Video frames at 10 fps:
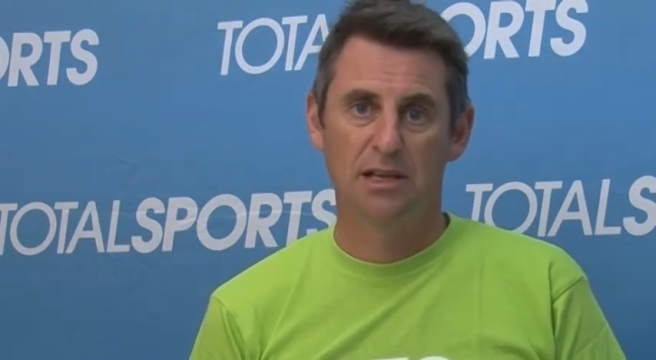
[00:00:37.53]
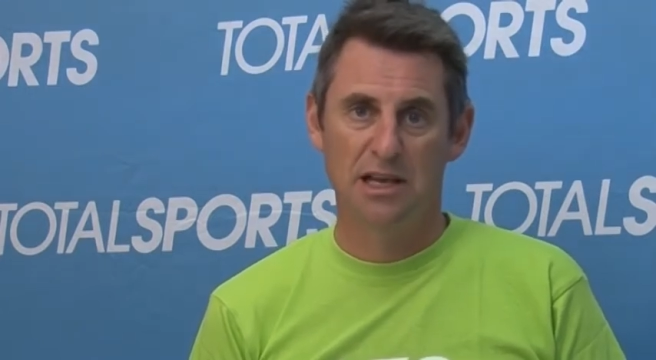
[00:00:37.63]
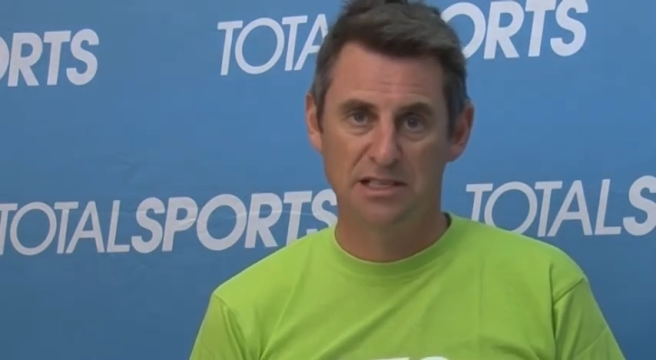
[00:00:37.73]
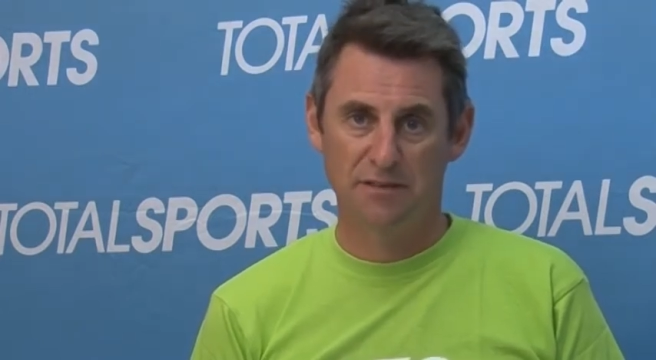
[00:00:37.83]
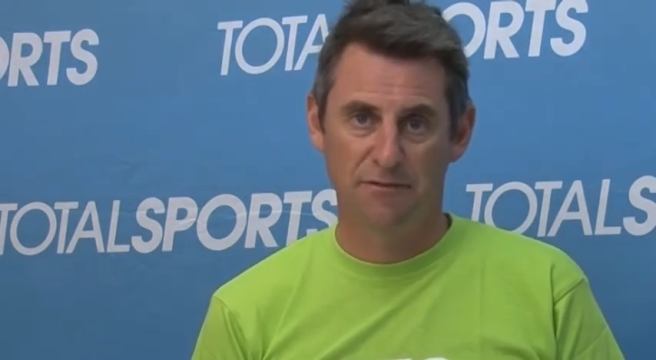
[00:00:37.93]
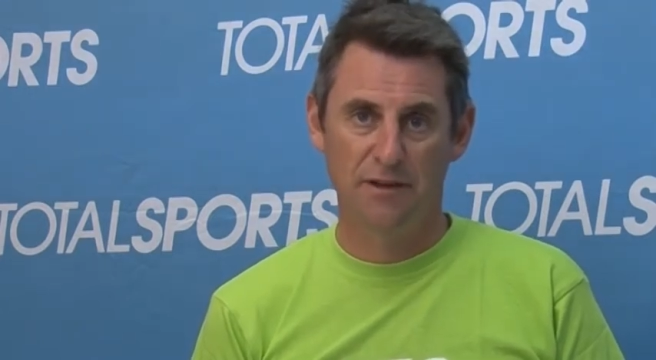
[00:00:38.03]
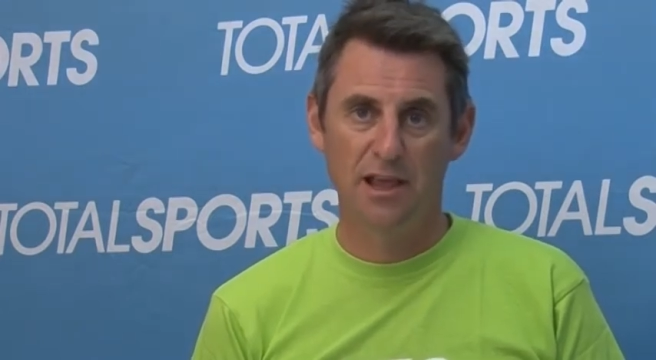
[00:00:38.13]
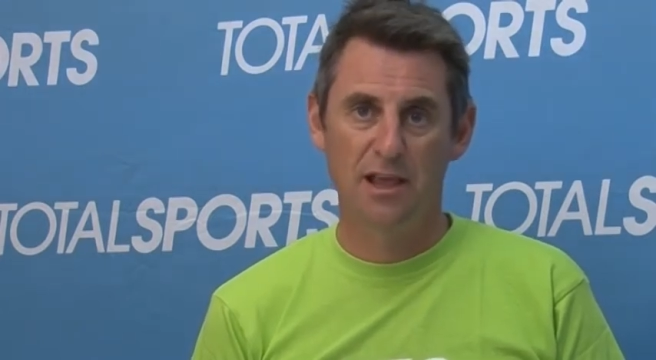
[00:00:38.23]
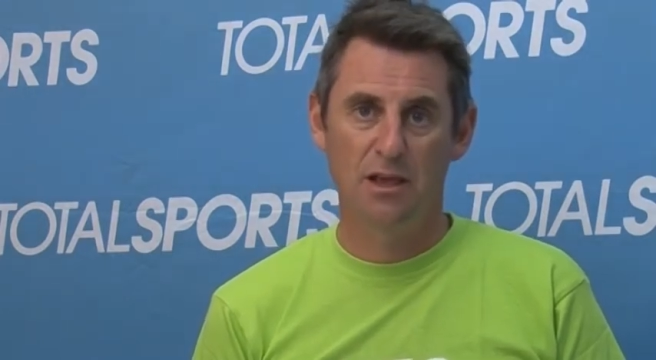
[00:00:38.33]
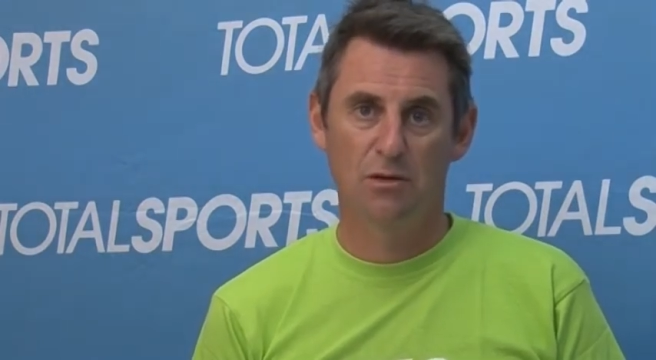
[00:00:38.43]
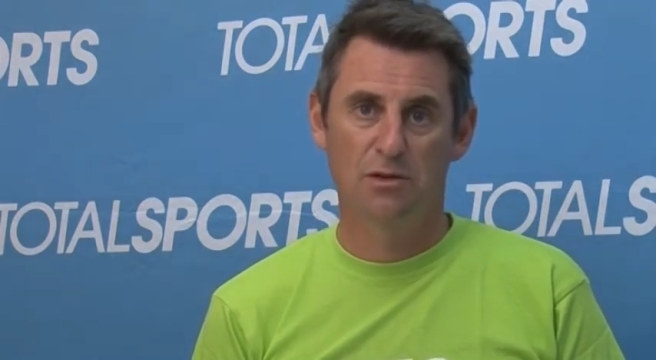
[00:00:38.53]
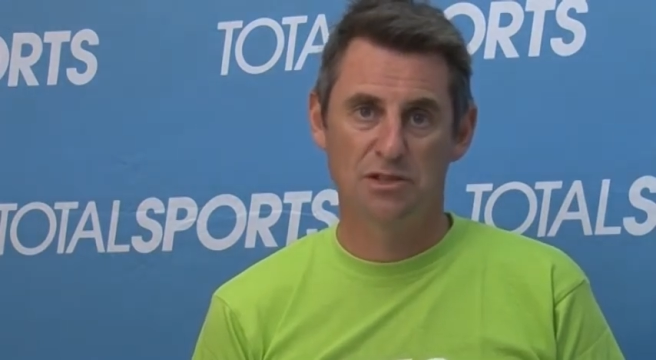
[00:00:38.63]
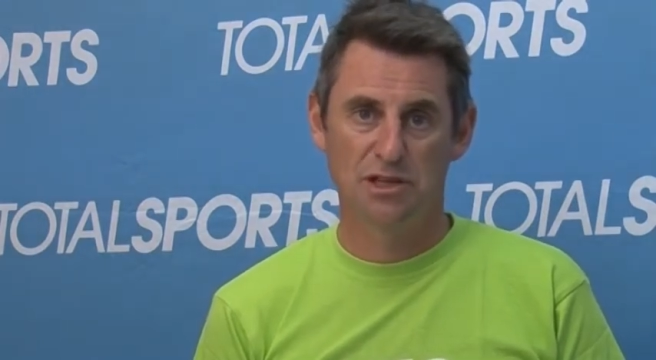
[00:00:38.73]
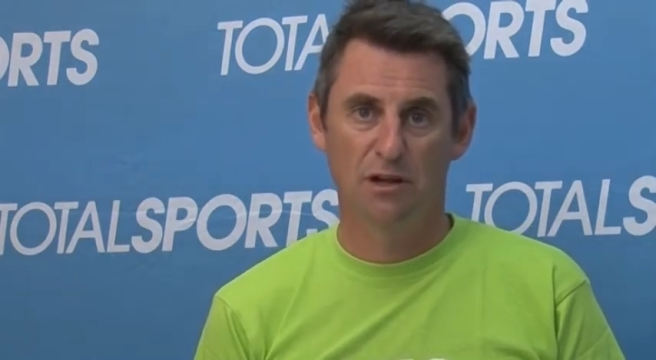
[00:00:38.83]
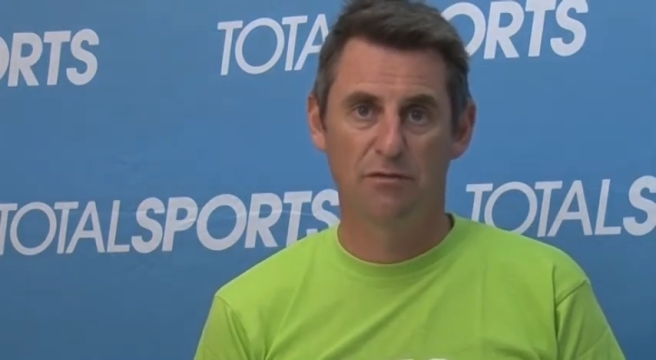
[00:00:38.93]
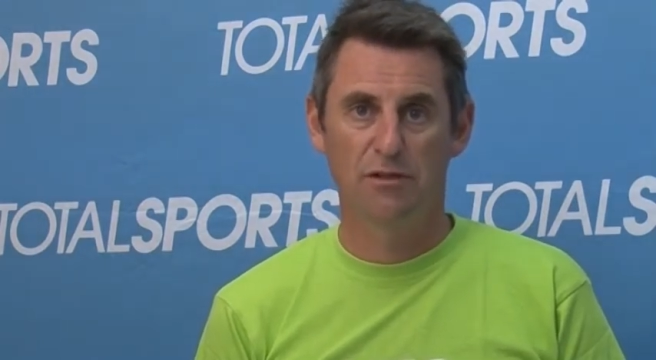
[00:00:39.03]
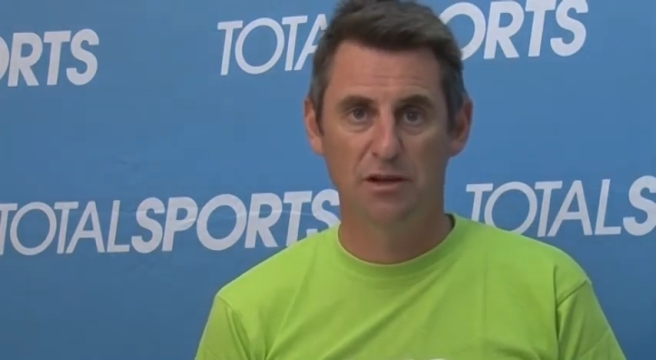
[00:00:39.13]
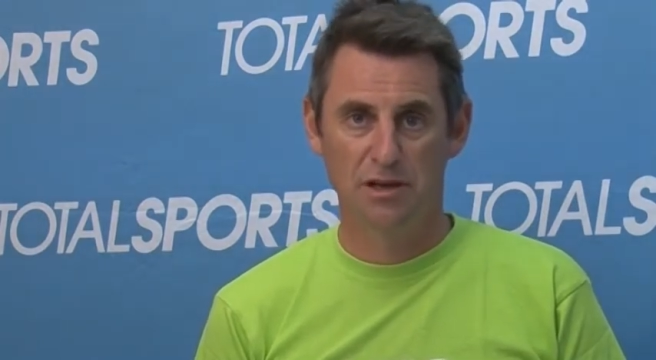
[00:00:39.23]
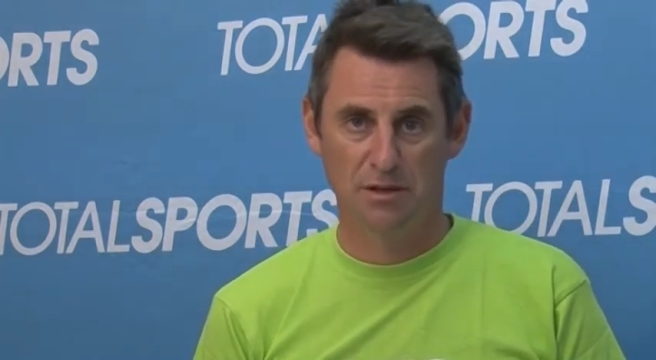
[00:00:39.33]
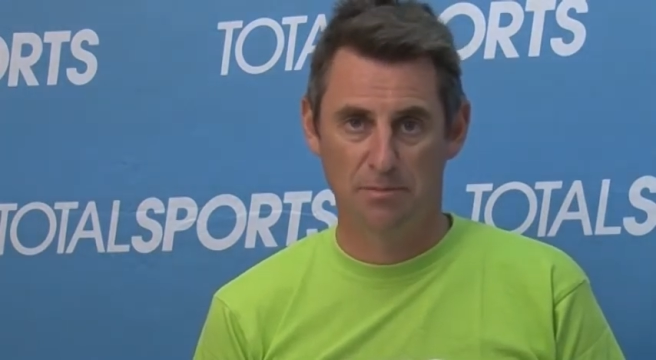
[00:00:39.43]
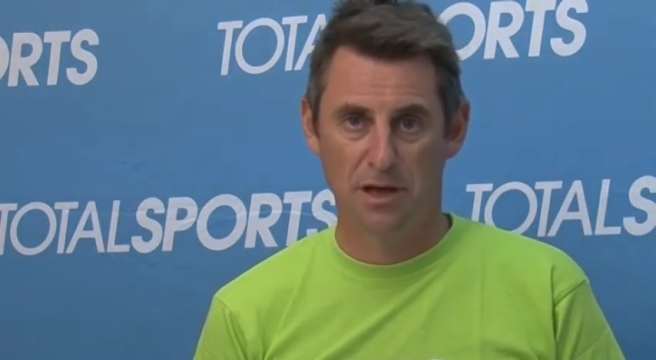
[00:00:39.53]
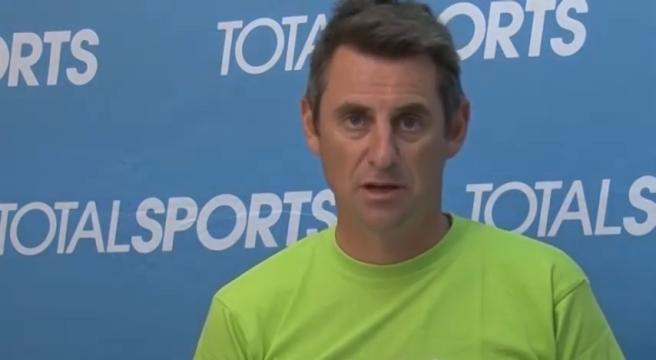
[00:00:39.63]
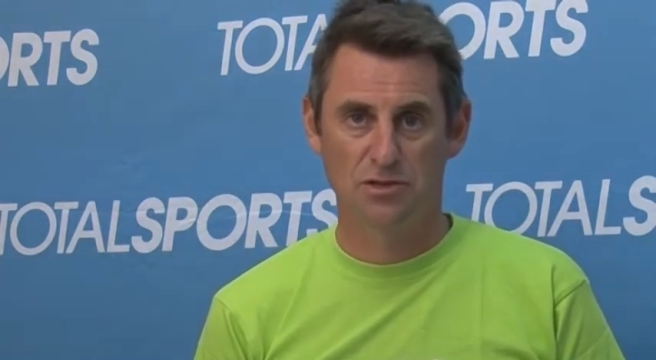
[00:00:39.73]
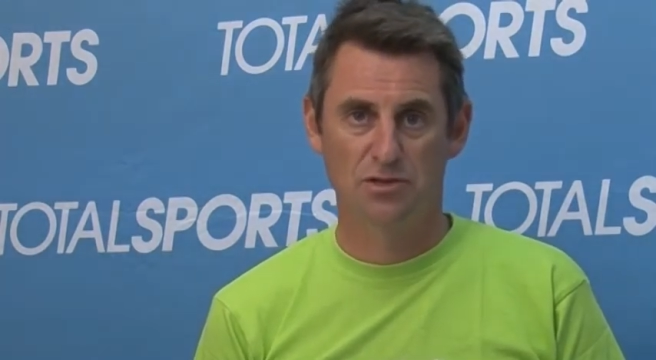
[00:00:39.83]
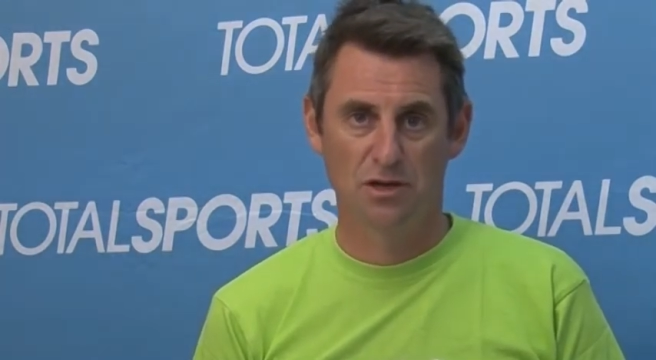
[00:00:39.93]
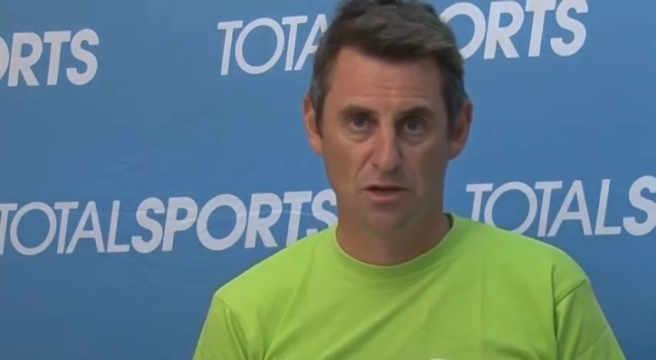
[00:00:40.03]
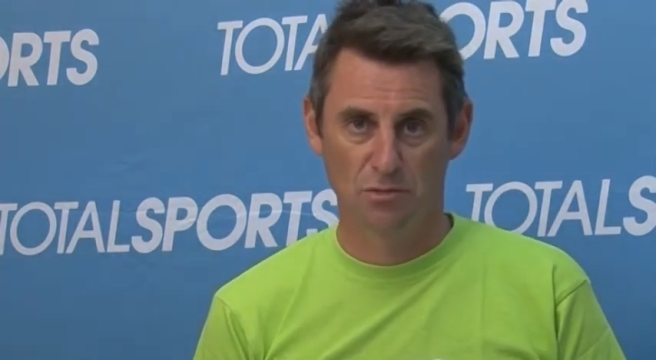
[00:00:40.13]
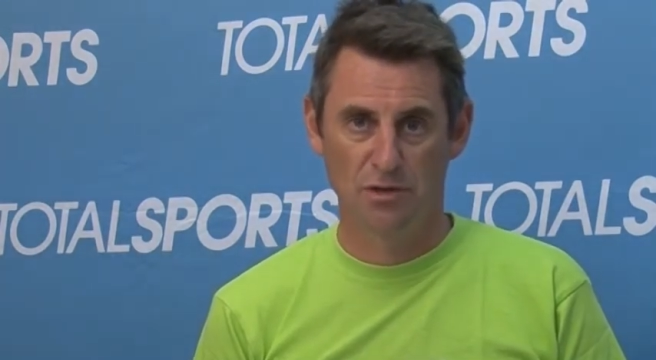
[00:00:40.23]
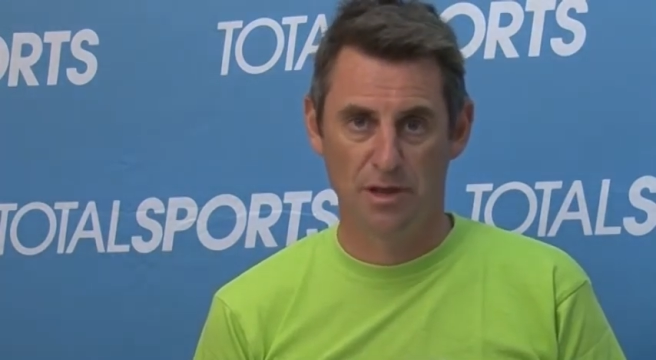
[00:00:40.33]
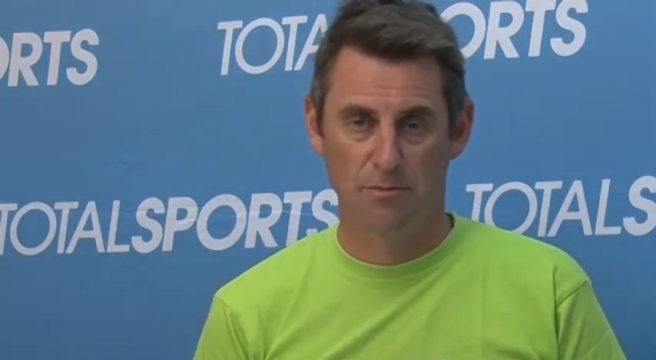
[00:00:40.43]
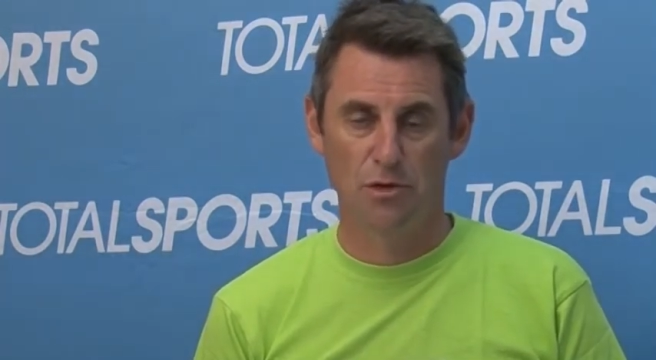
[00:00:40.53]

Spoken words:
has a flare or a cell phone in a pouch with him.